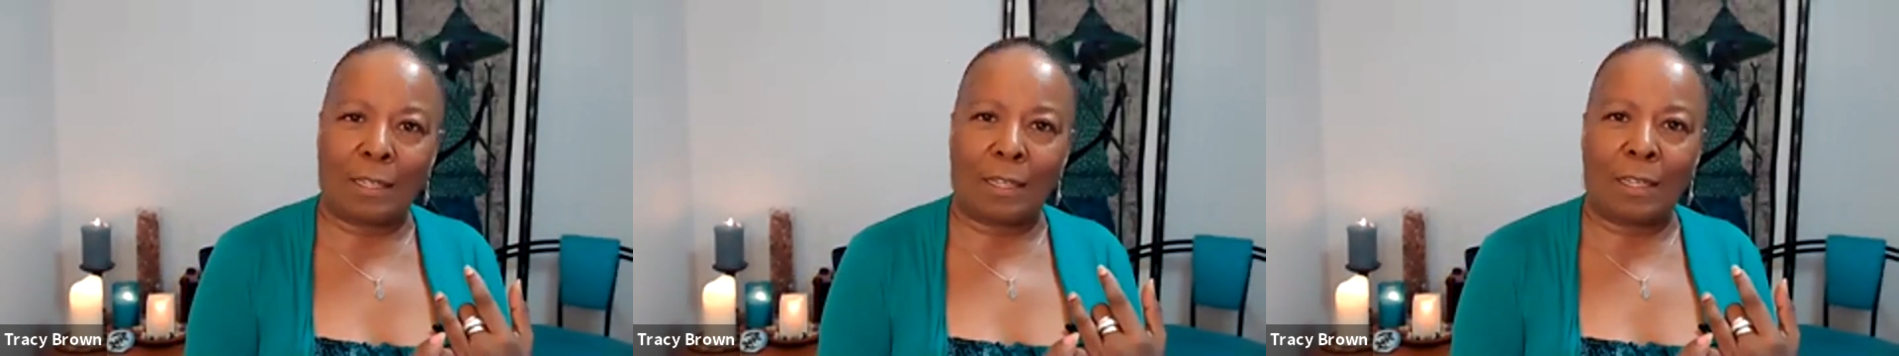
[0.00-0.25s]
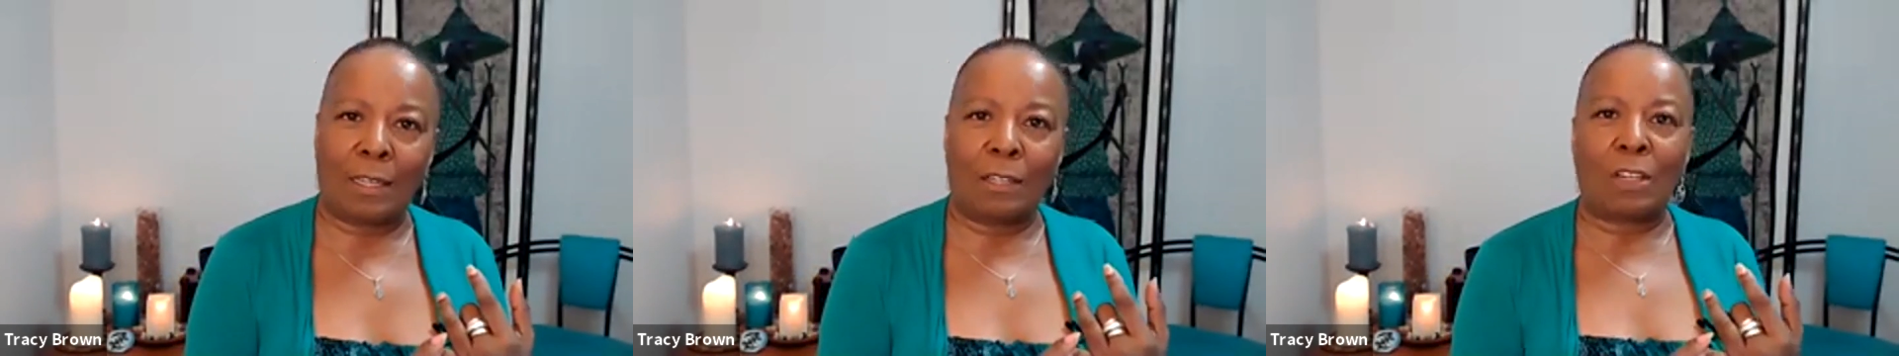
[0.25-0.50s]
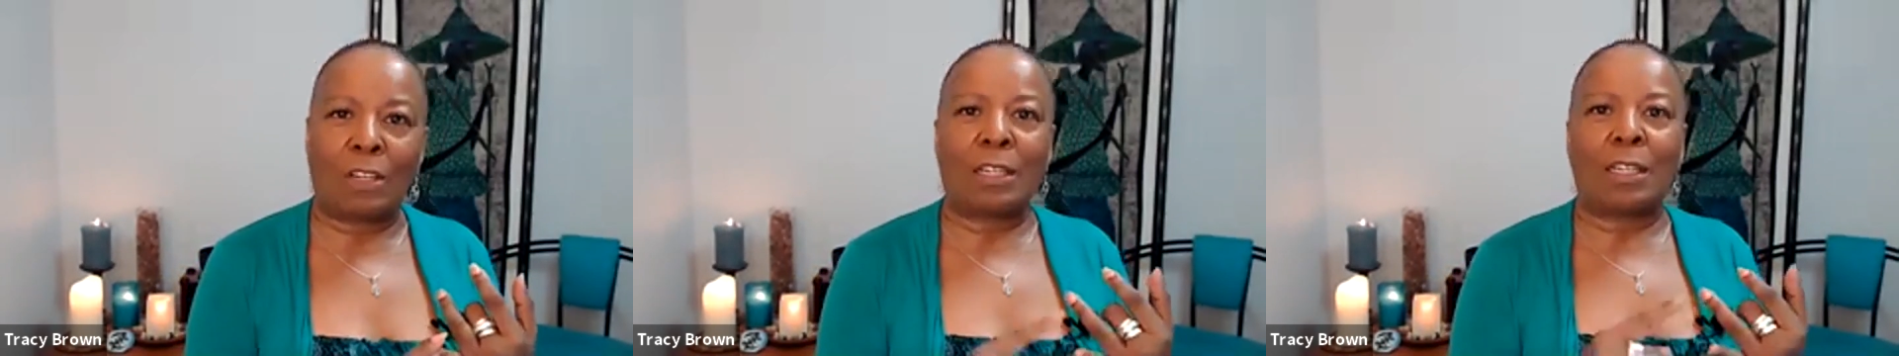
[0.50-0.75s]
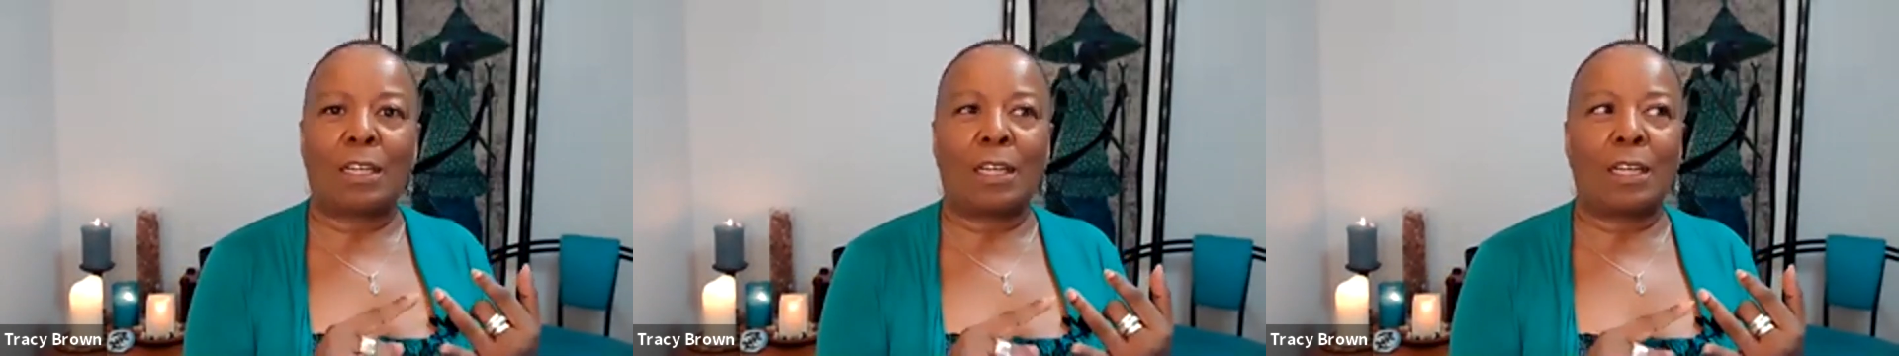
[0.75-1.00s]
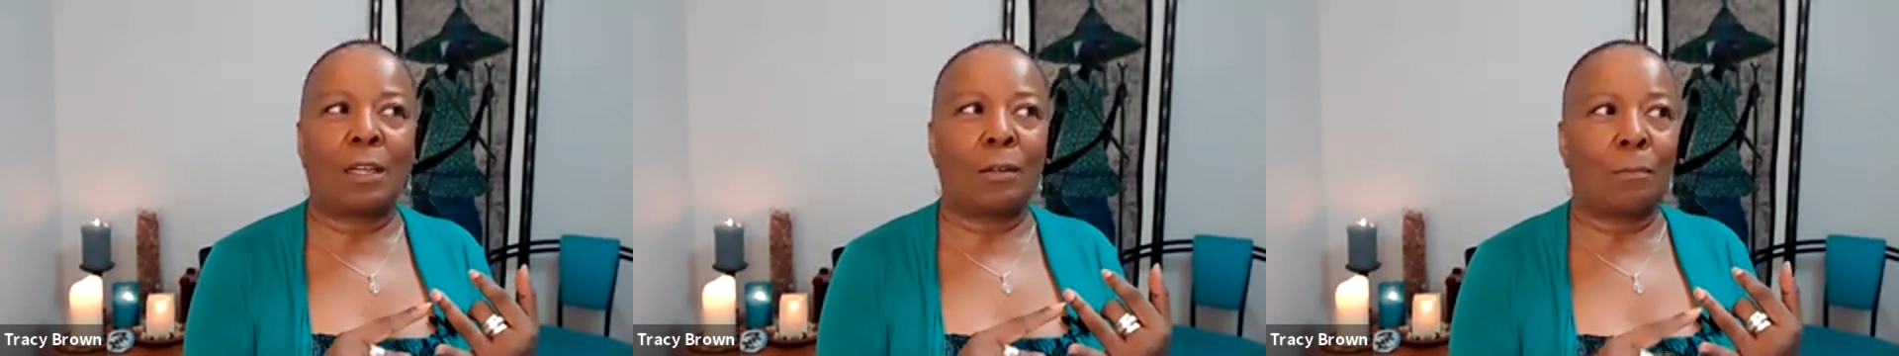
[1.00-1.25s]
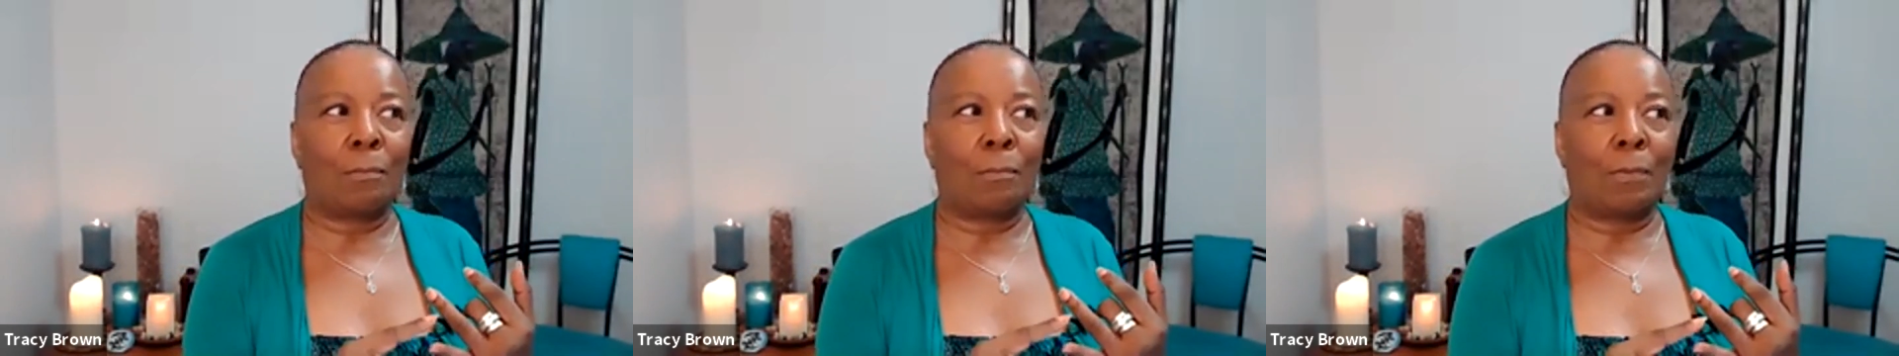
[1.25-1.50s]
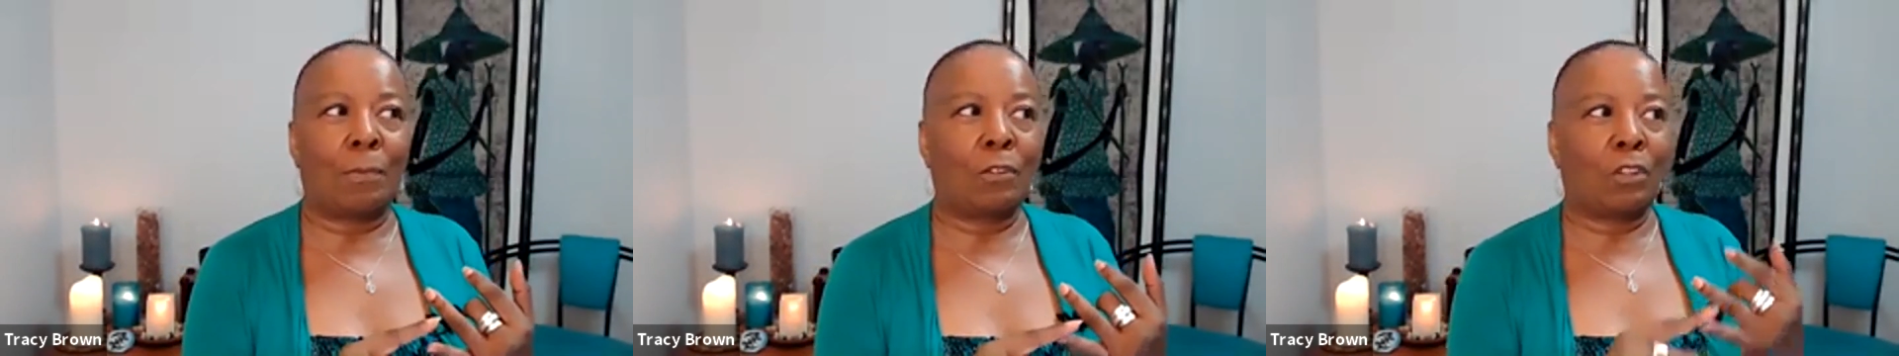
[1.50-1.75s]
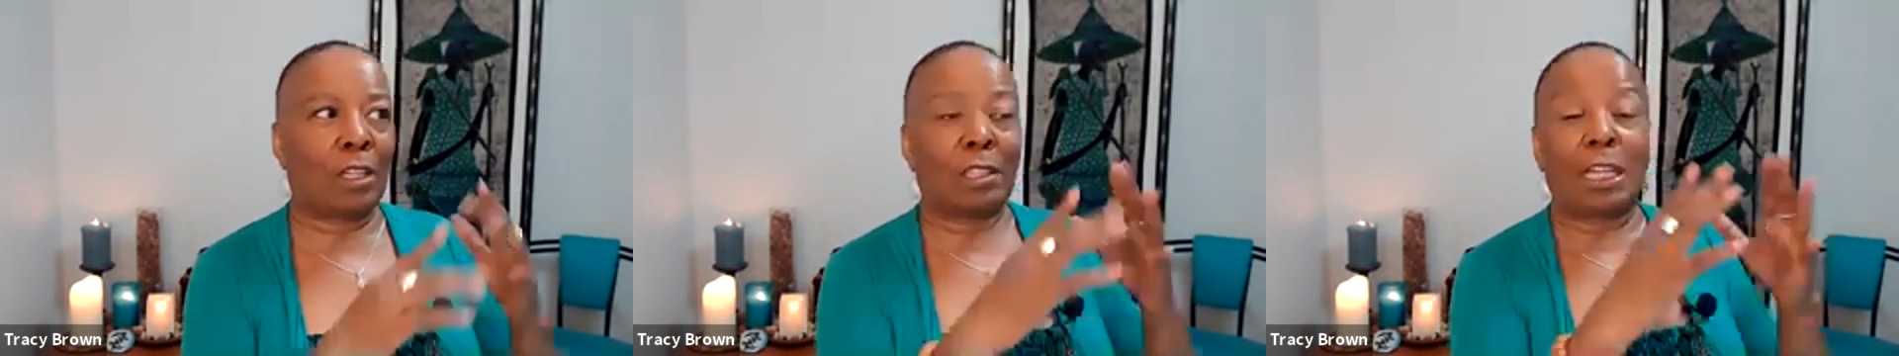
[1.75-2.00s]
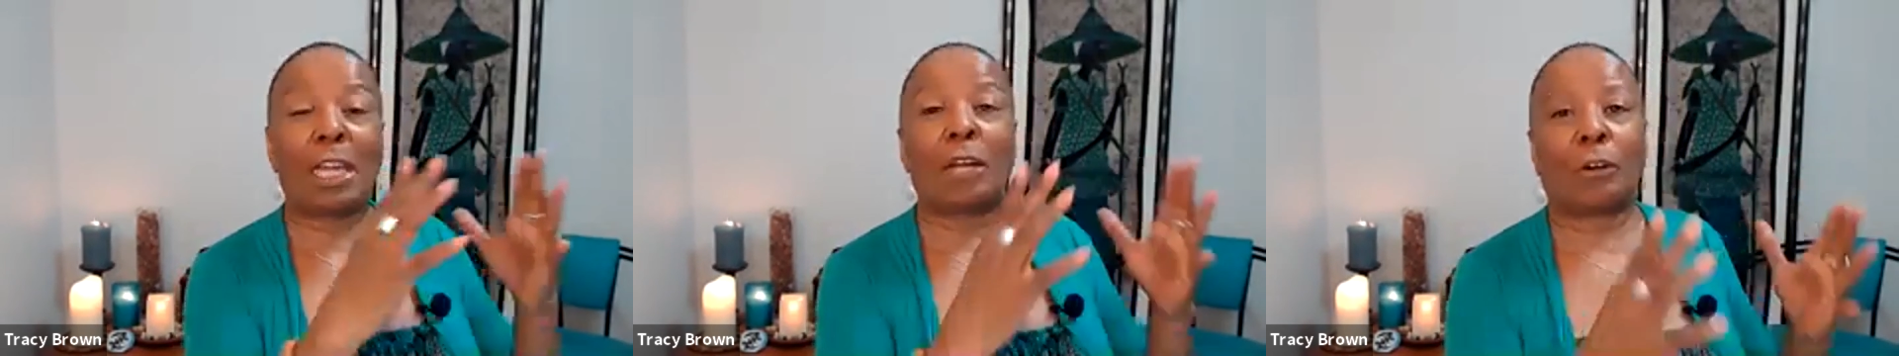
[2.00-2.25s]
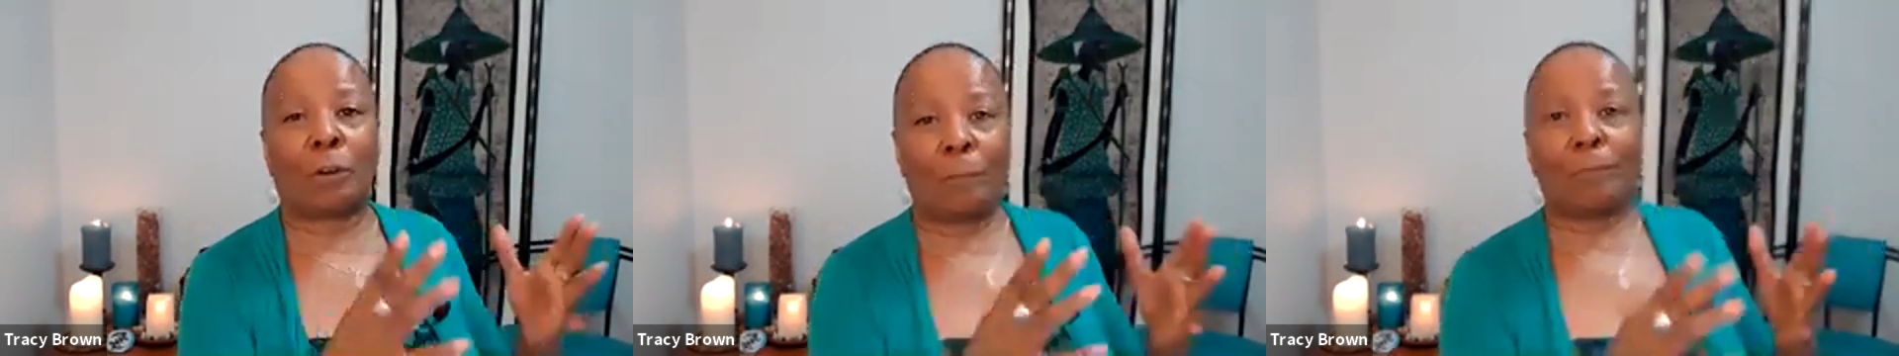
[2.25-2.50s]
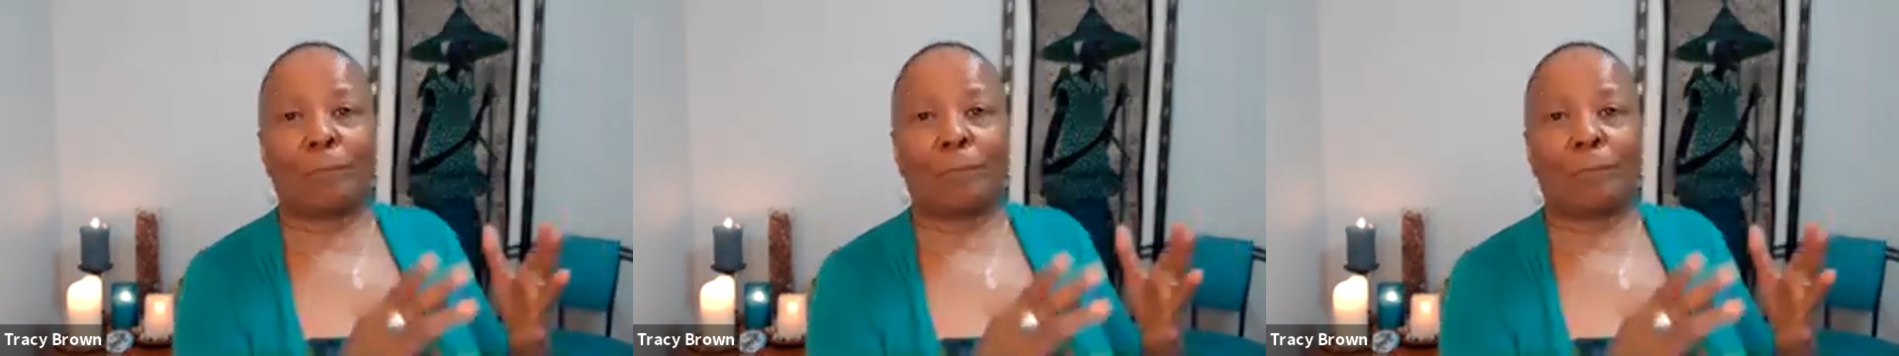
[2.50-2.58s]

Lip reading: Is it clear